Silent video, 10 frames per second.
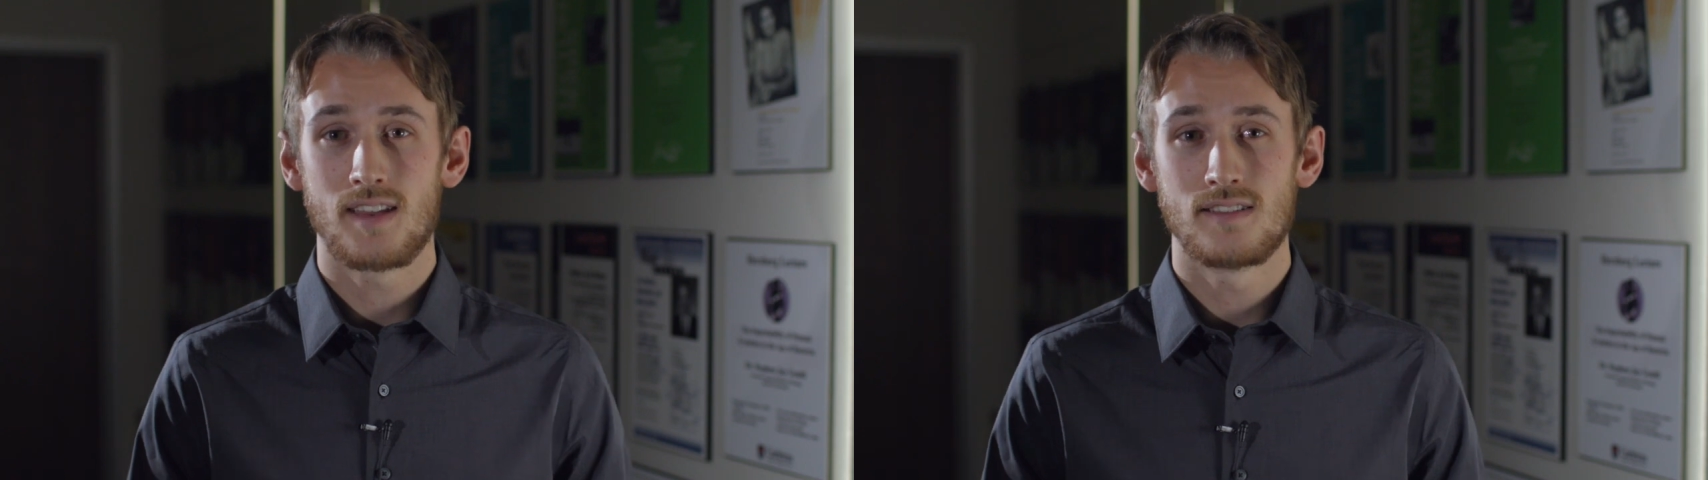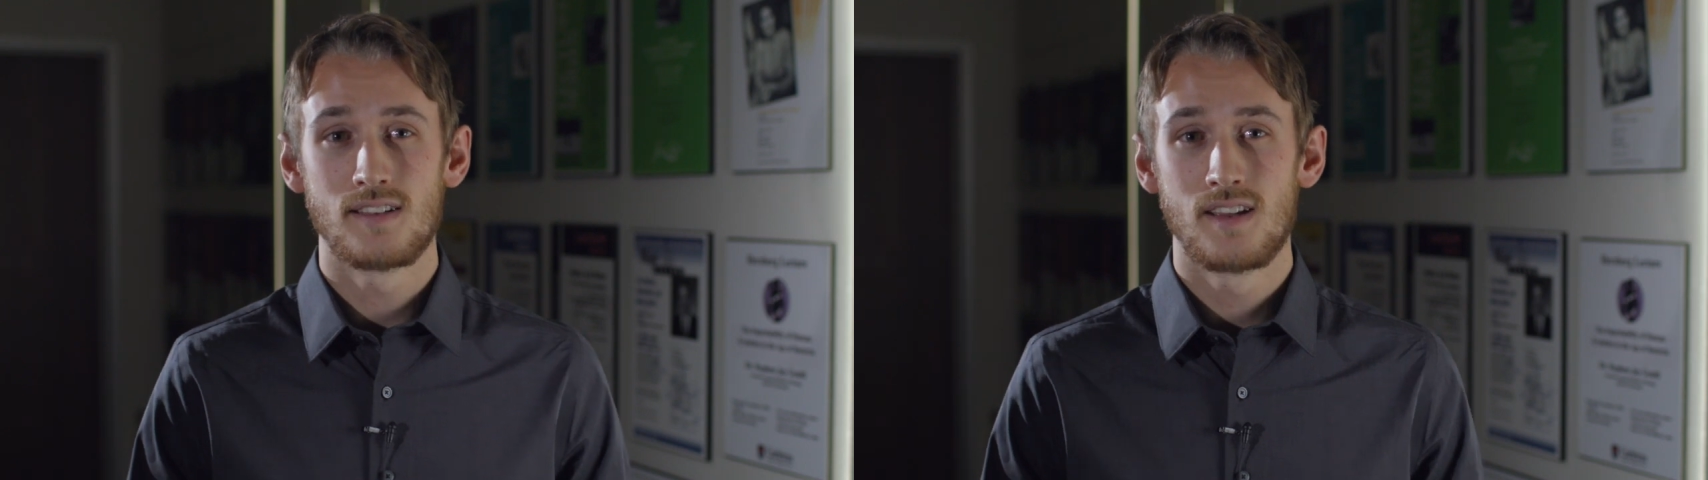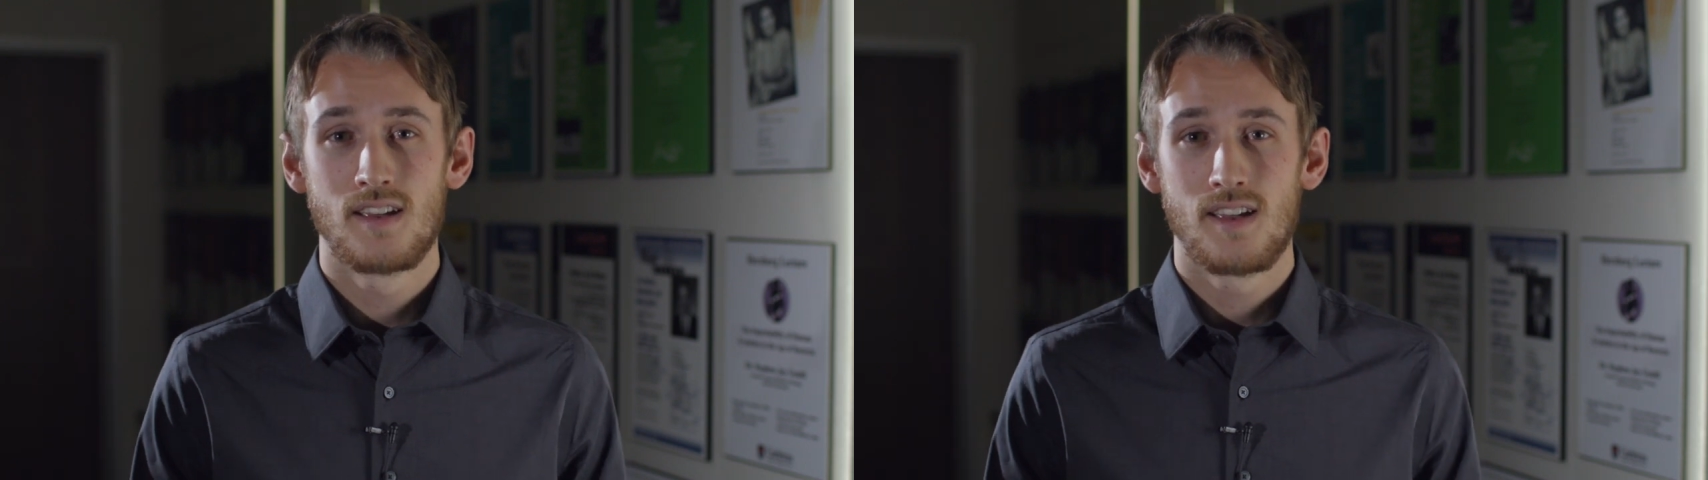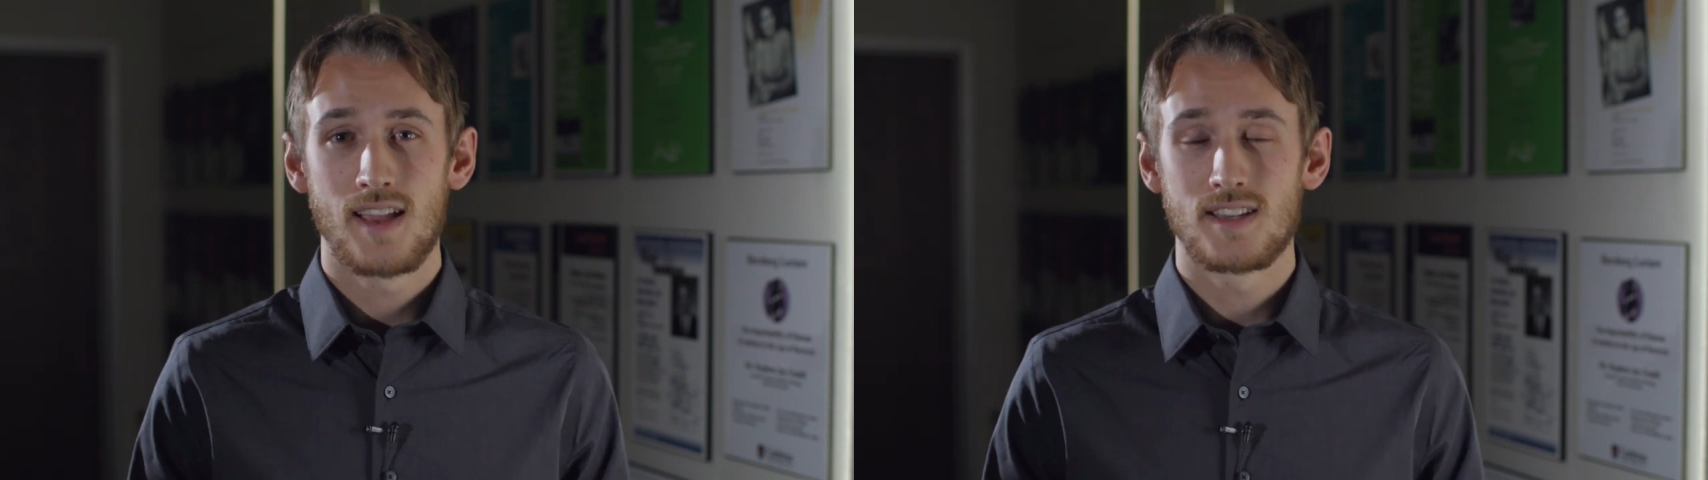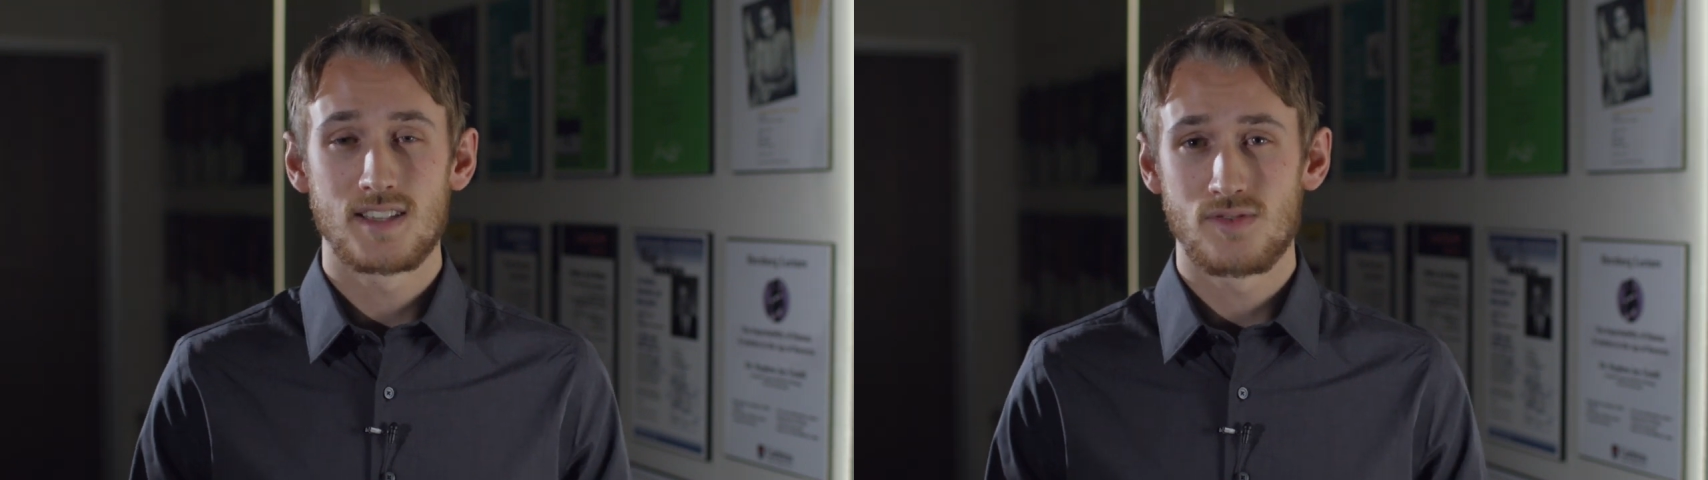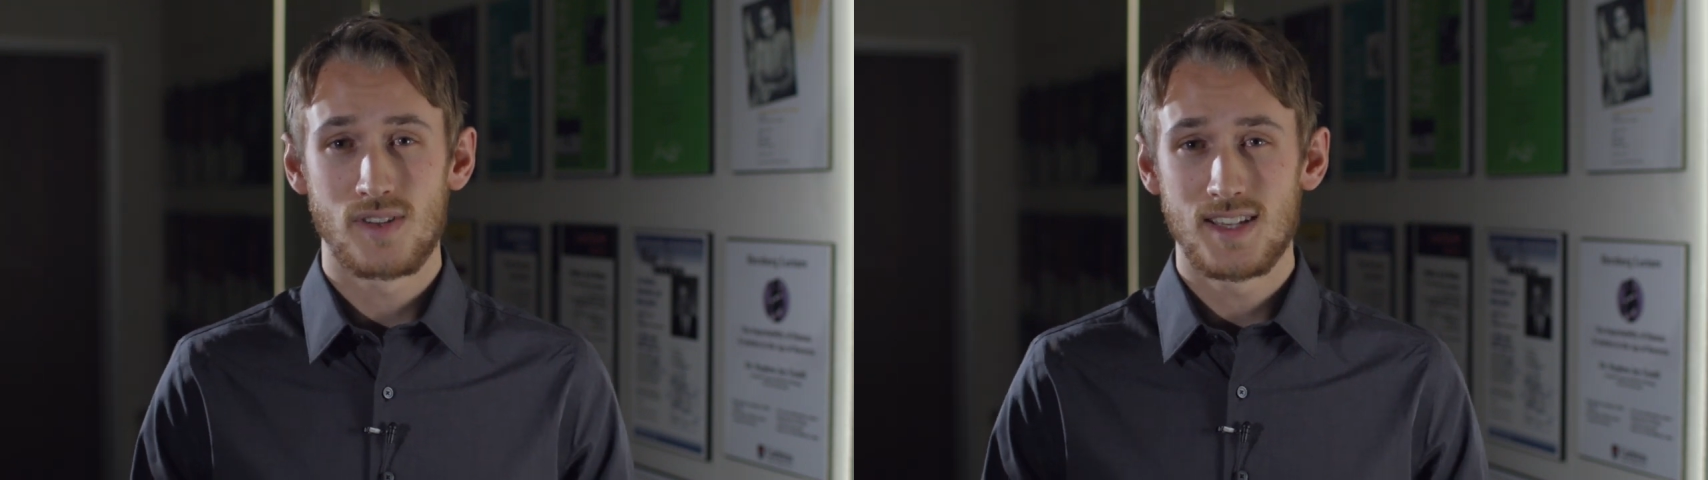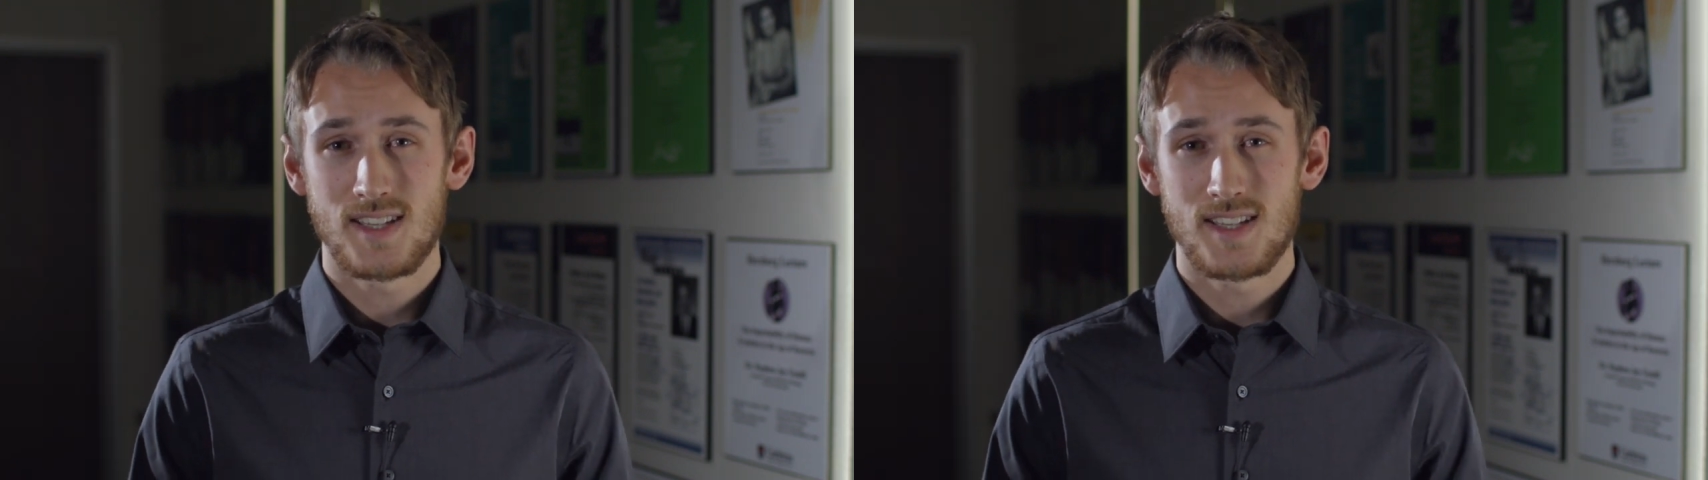and it doesn't really